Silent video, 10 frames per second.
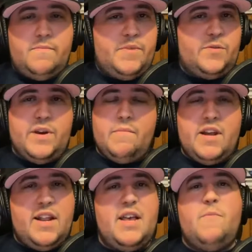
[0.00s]
Between me
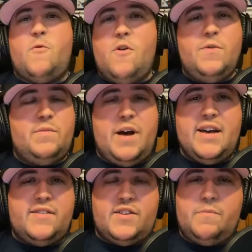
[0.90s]
and him, we're always
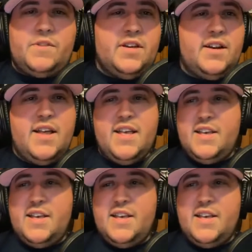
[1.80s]
buying something.